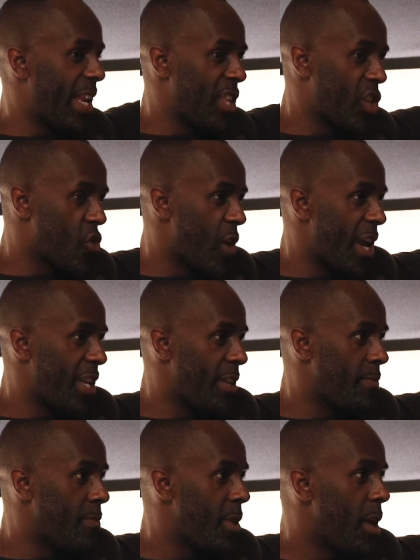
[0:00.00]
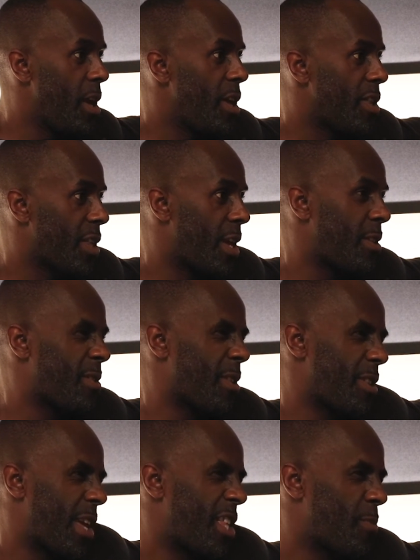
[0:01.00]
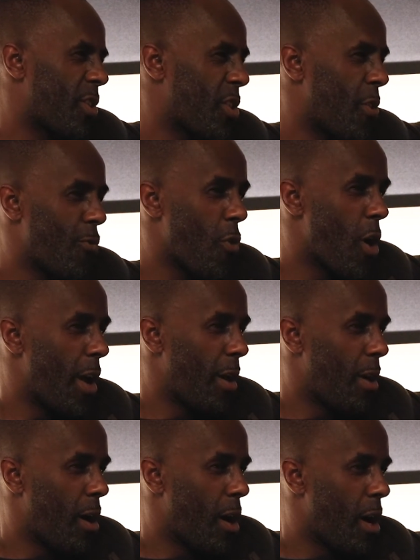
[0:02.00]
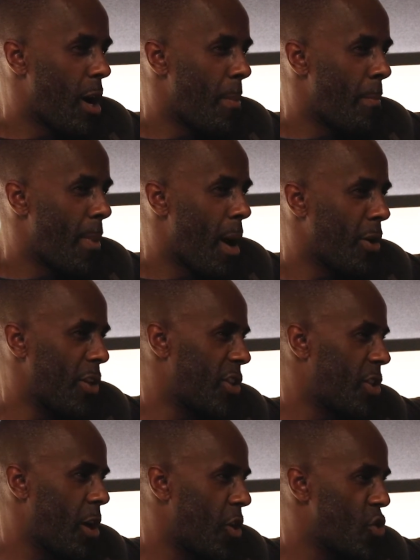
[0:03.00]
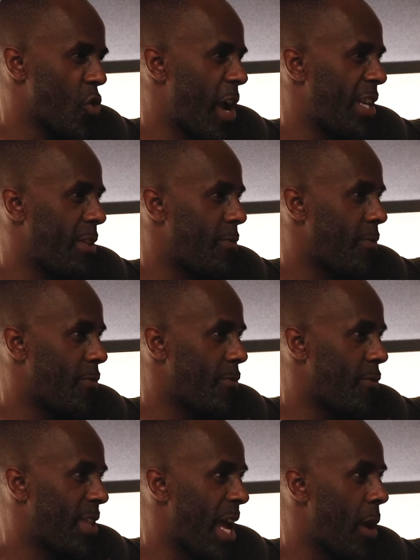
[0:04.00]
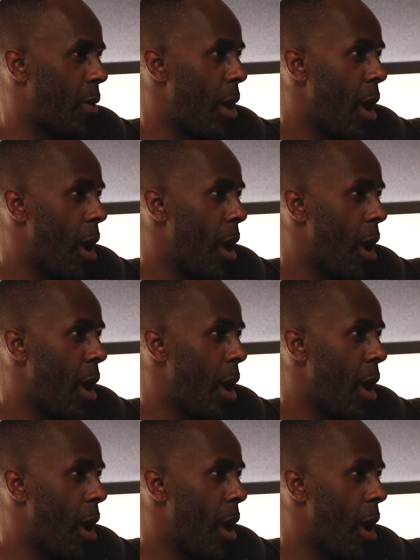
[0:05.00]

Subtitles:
into training, saying to myself, right, I'm gonna start training for now.